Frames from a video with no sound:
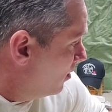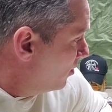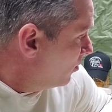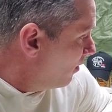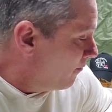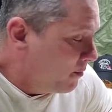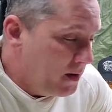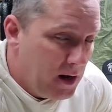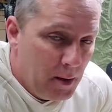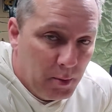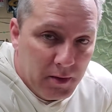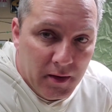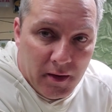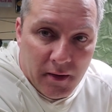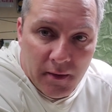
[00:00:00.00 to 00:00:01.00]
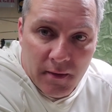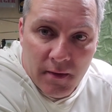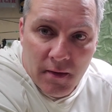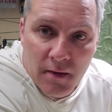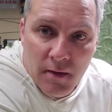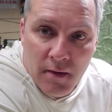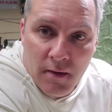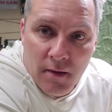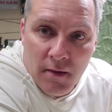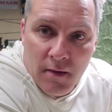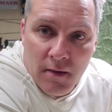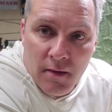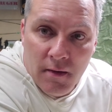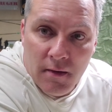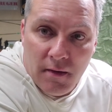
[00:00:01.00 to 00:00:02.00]
have been able to
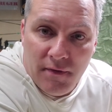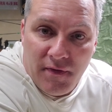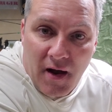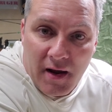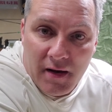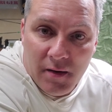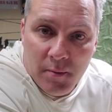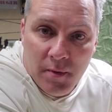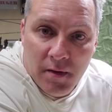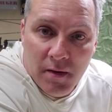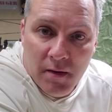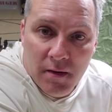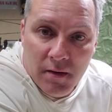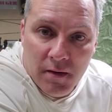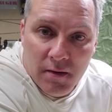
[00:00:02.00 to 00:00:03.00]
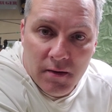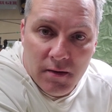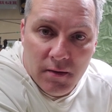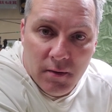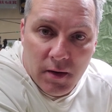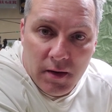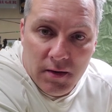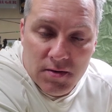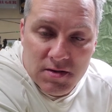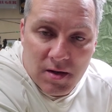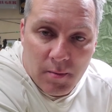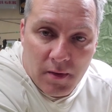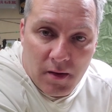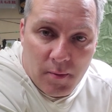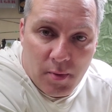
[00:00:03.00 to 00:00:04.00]
find them, to use some
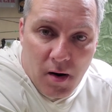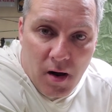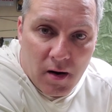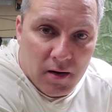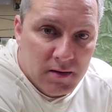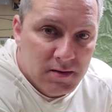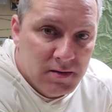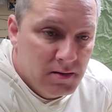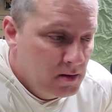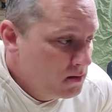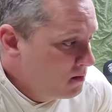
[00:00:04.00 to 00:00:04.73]
of their products,